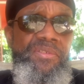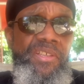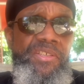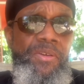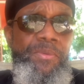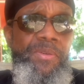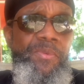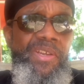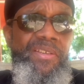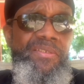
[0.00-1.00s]
so we
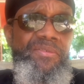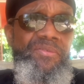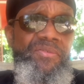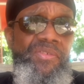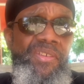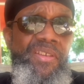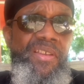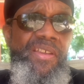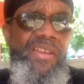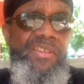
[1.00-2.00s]
went
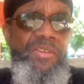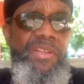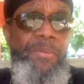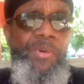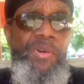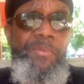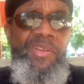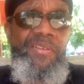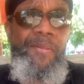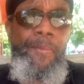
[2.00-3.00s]
to the appointment.
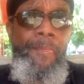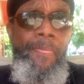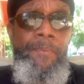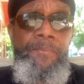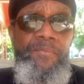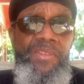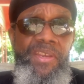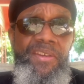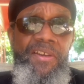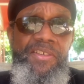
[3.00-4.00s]

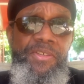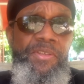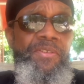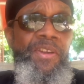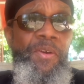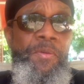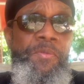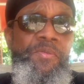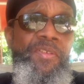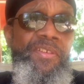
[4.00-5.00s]
And do you know
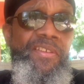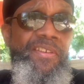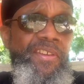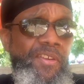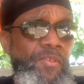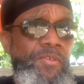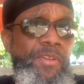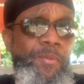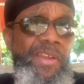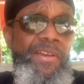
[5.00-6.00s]
that on the
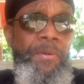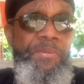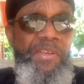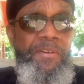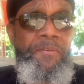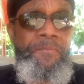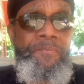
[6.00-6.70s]
way up there,